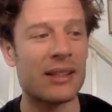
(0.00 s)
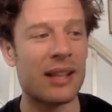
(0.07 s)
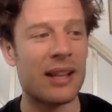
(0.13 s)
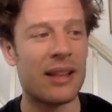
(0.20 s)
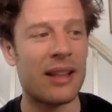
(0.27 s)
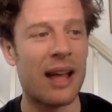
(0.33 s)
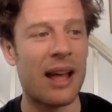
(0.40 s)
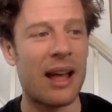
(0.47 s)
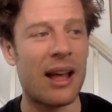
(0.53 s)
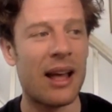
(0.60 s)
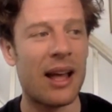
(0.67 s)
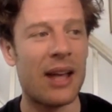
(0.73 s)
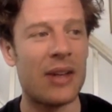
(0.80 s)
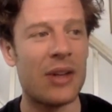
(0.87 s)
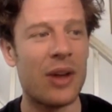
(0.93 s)
like that
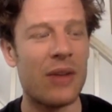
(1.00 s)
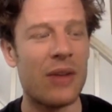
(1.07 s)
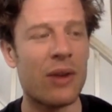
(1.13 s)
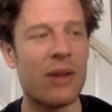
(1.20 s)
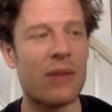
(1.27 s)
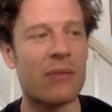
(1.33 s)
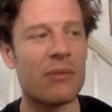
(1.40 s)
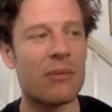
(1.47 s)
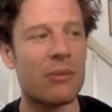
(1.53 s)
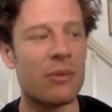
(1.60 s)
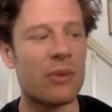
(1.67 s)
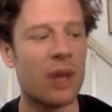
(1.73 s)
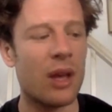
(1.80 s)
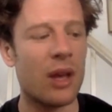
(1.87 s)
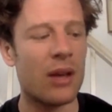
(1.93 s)
and you have great
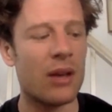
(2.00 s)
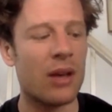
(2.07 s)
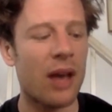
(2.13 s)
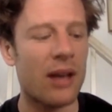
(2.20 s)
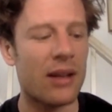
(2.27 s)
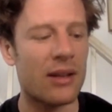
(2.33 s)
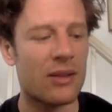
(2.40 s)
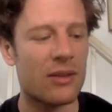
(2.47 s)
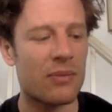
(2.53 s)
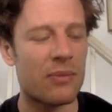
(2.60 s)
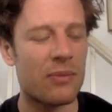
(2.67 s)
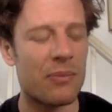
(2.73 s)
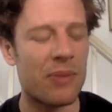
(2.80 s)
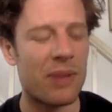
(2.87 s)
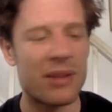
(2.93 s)
guidance,
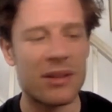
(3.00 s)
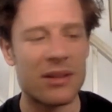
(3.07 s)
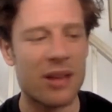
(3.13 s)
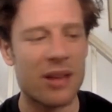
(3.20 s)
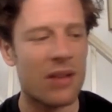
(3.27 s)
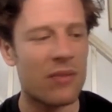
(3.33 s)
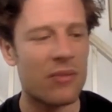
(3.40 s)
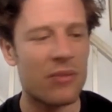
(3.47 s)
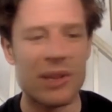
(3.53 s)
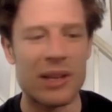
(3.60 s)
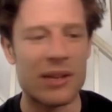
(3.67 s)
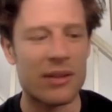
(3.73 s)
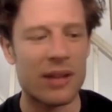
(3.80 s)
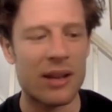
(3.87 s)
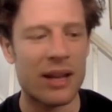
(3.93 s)
Brendan Gunn,
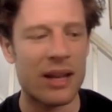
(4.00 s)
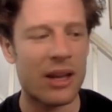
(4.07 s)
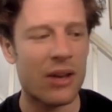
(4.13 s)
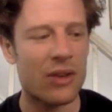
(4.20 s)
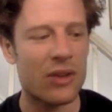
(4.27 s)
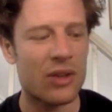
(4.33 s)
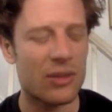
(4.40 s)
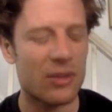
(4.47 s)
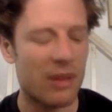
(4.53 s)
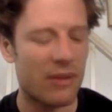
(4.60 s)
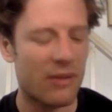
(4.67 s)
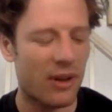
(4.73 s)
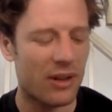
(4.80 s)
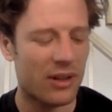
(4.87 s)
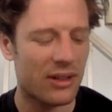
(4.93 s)
brilliant dialect coach in
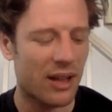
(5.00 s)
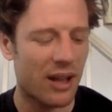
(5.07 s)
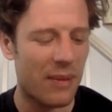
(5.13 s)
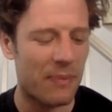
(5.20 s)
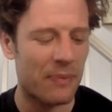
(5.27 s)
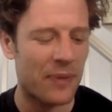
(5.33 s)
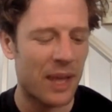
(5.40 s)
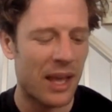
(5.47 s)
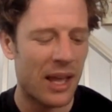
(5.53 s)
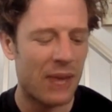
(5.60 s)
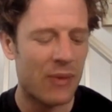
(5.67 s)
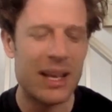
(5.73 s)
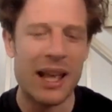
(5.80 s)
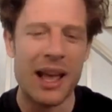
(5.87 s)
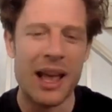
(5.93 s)
Belfast, it
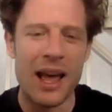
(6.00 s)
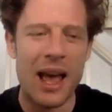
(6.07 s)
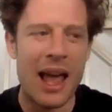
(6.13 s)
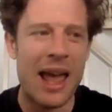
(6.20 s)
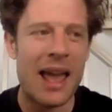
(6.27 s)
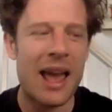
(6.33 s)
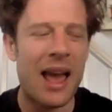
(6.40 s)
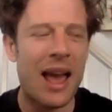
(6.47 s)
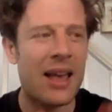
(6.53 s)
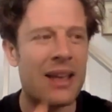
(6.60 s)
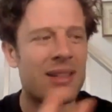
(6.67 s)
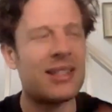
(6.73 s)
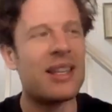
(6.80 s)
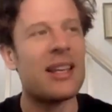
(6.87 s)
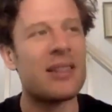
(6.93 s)
really
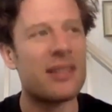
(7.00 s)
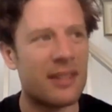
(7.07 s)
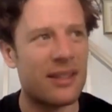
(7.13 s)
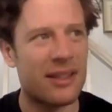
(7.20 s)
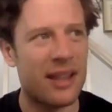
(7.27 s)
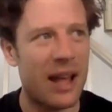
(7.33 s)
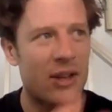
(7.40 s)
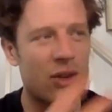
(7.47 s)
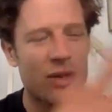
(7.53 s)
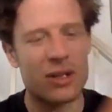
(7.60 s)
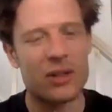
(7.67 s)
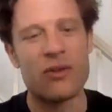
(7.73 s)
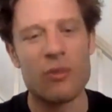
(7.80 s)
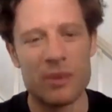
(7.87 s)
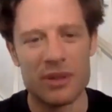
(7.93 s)
assists that
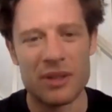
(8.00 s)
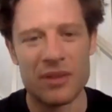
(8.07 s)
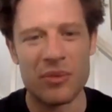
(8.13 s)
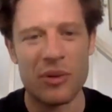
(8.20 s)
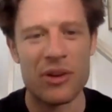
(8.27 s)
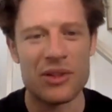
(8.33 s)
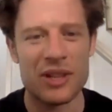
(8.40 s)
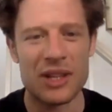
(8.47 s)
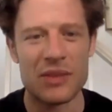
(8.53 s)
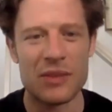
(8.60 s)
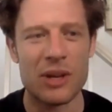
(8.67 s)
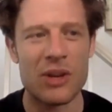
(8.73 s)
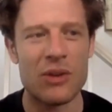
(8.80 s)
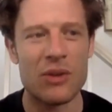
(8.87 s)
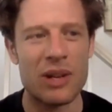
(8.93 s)
transformative process
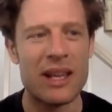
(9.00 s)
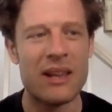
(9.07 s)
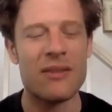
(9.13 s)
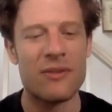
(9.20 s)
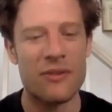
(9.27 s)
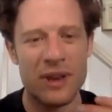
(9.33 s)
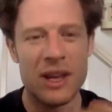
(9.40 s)
where you leave